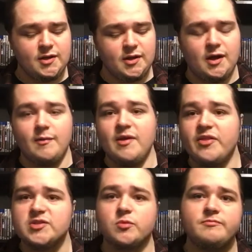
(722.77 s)
And
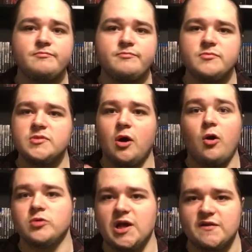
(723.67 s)
this one,
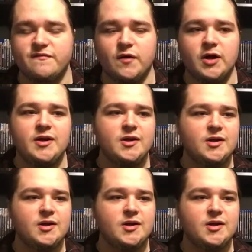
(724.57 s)
whole lot of fun.